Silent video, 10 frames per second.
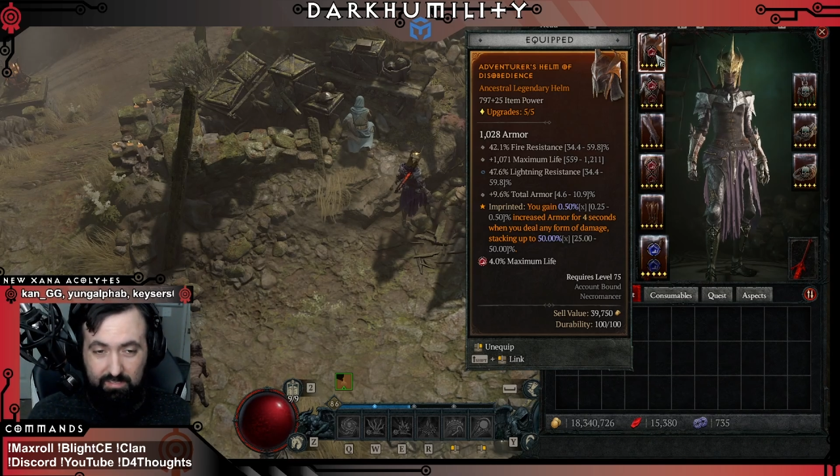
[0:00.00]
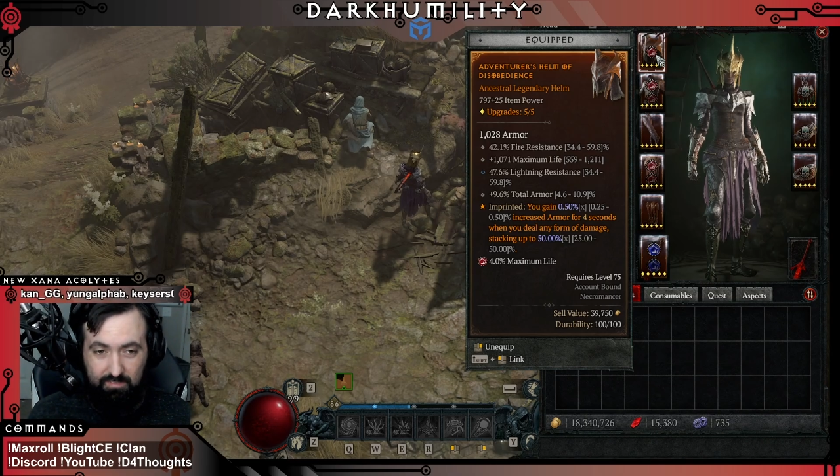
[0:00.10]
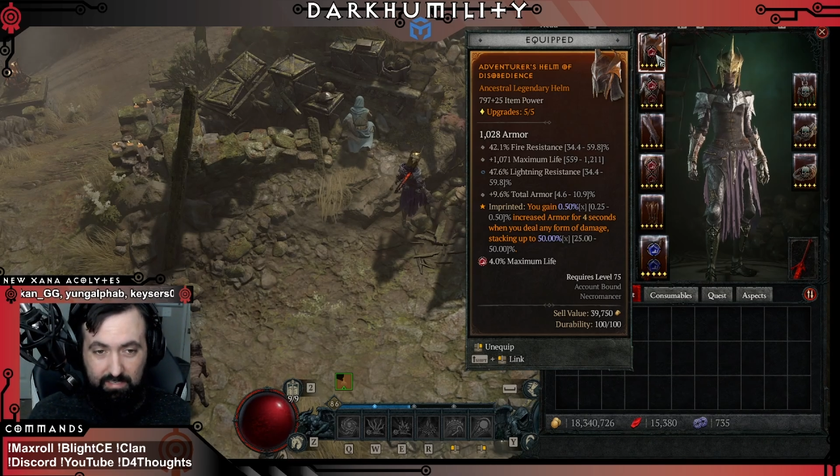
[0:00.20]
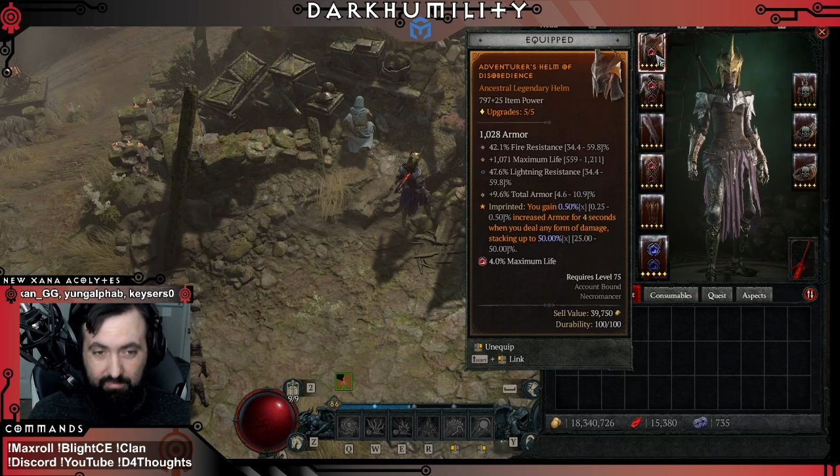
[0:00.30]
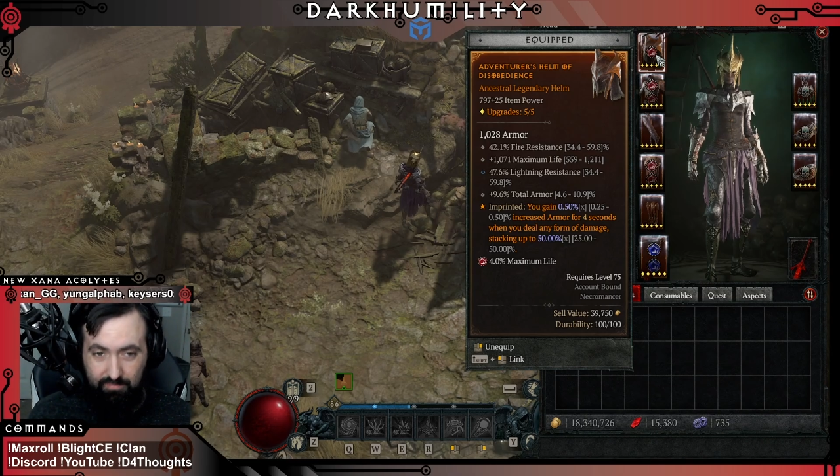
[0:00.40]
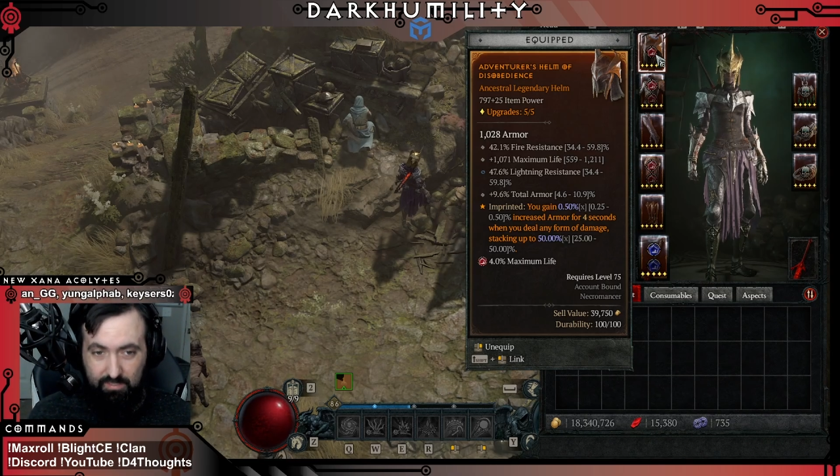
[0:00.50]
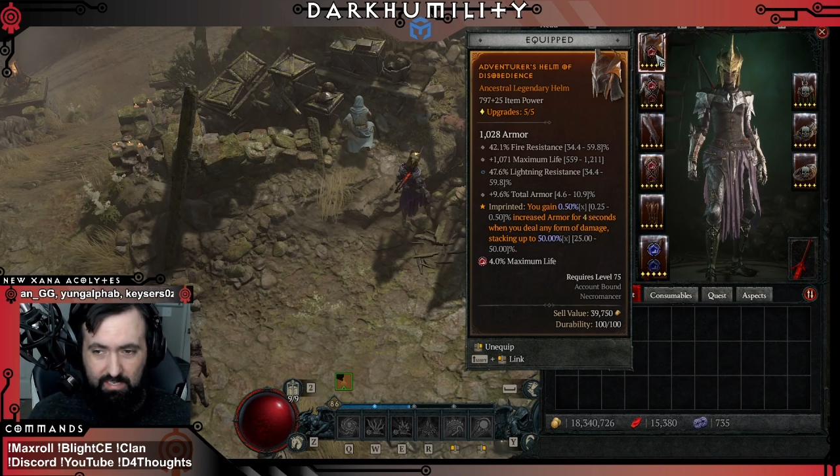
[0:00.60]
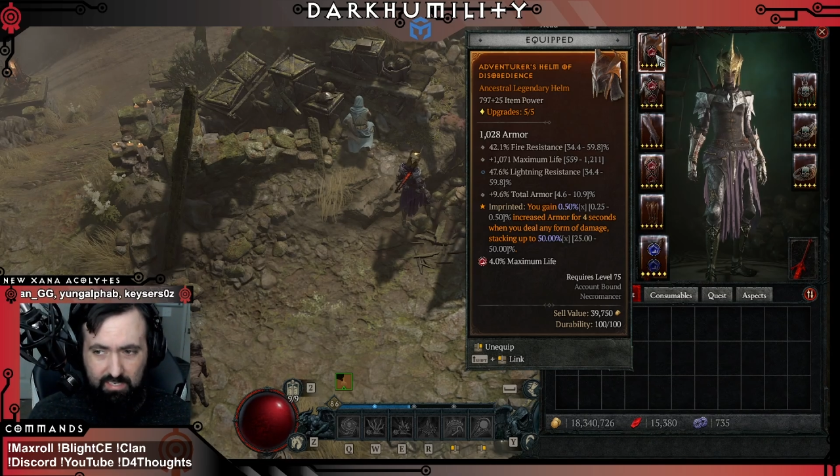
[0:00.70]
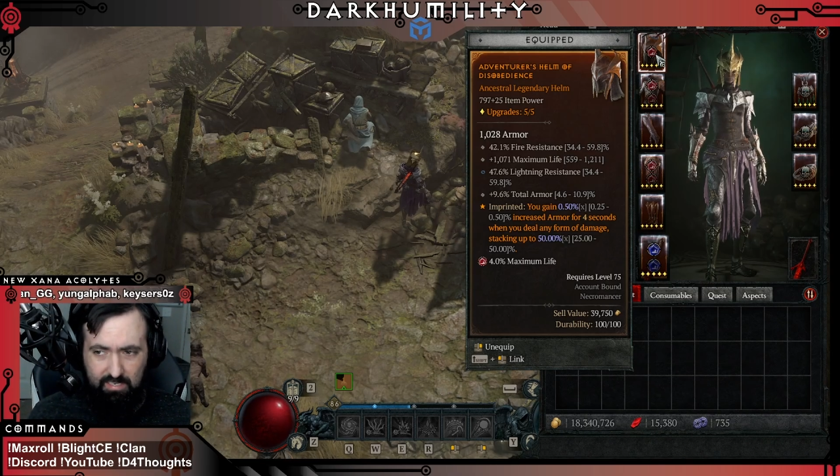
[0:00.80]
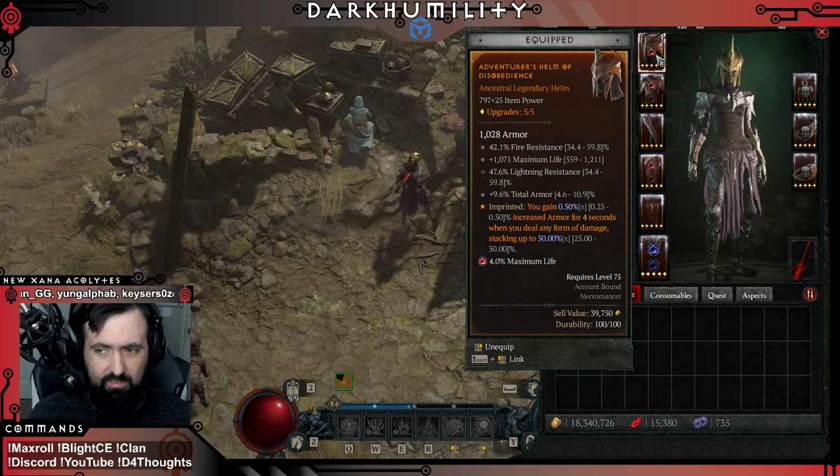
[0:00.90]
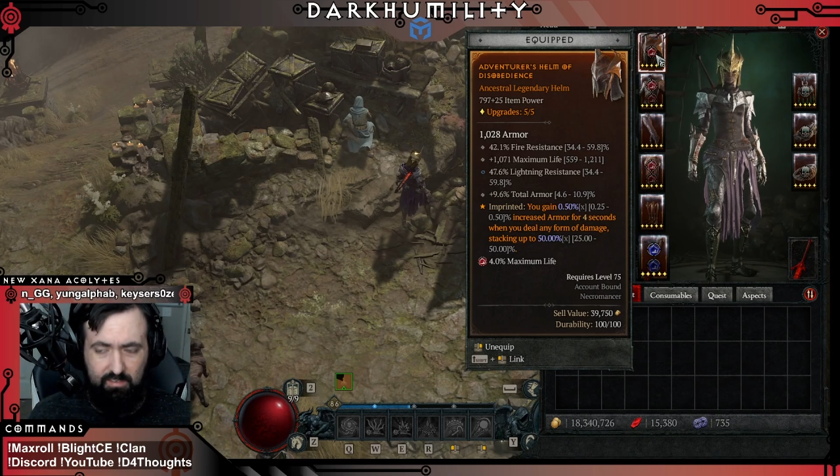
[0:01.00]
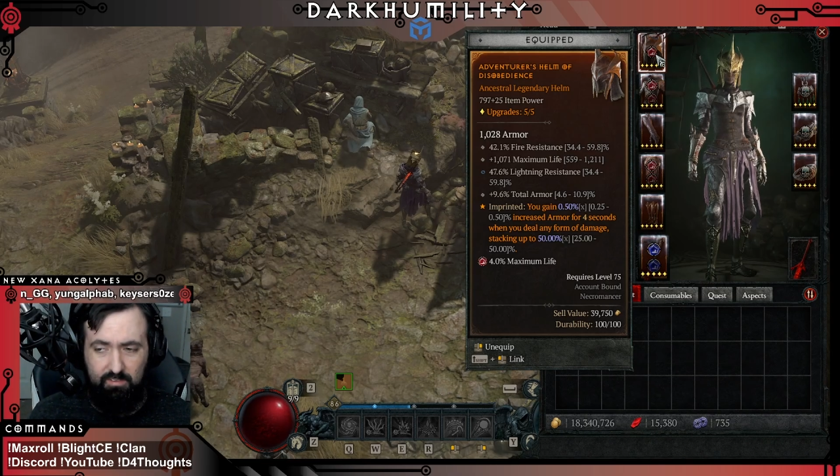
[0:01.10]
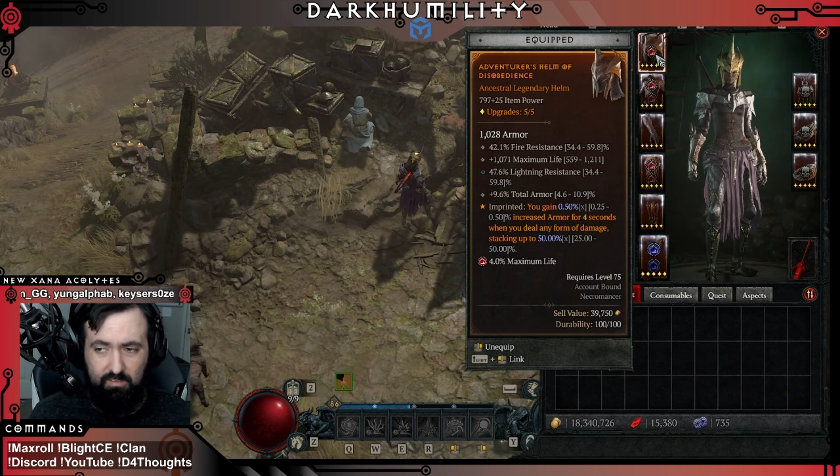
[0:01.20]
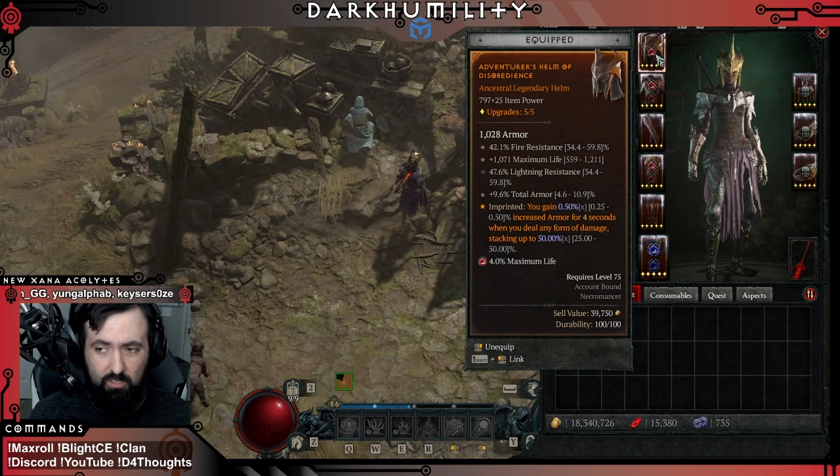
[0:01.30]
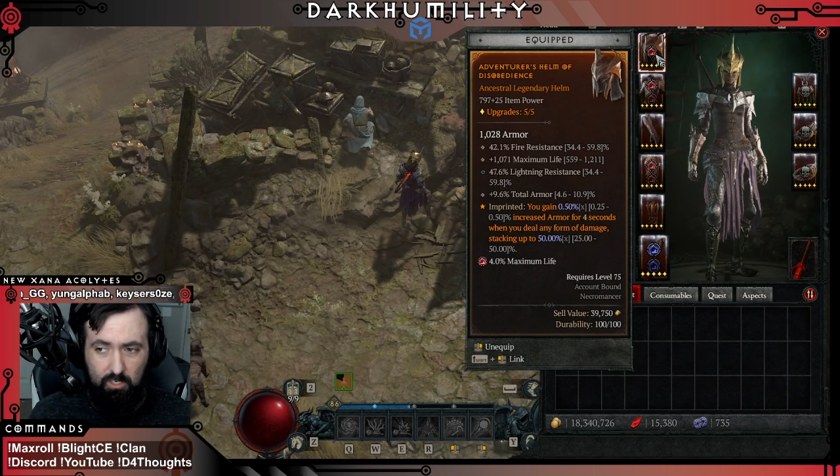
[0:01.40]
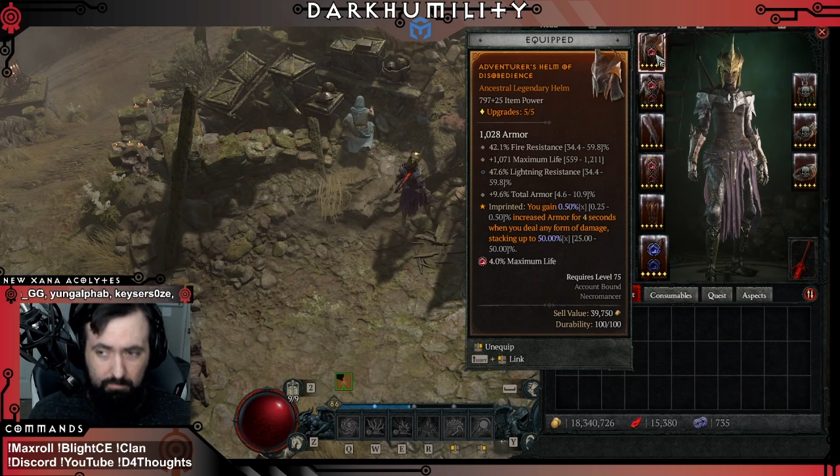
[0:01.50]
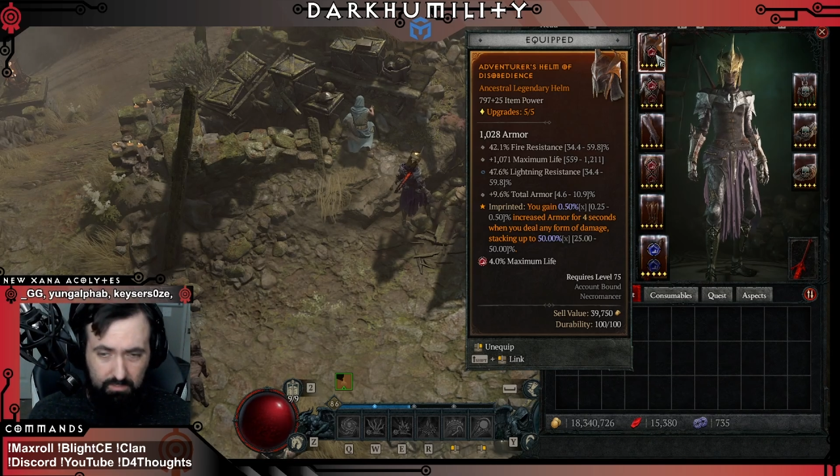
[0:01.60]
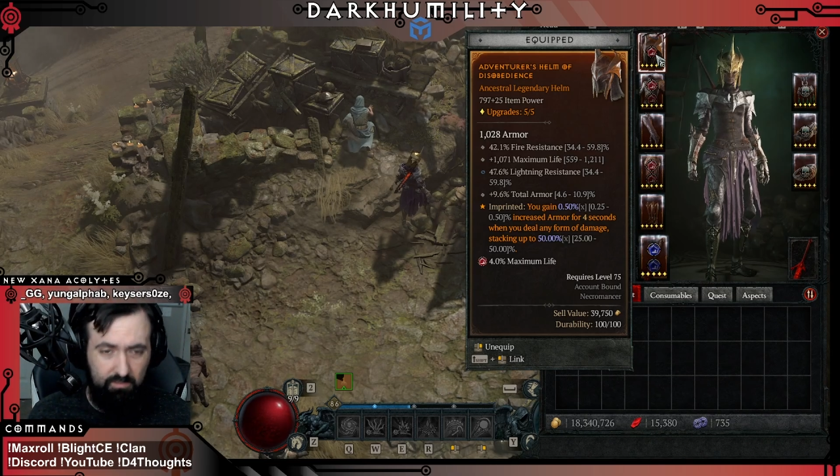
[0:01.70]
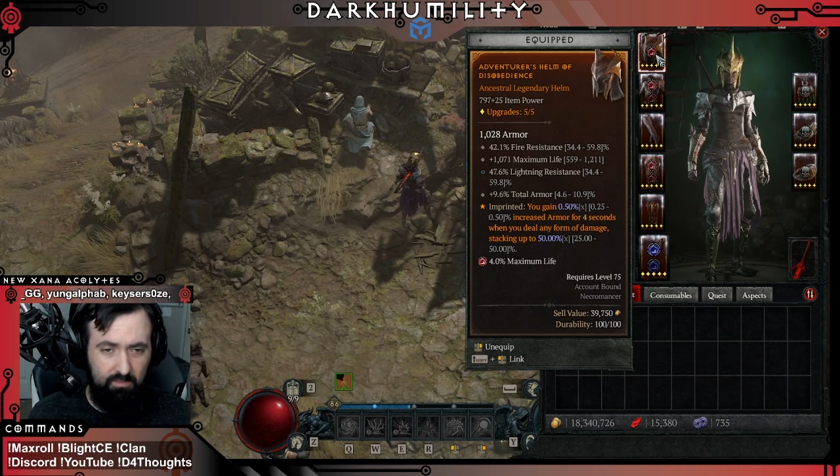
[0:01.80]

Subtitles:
life and high armor.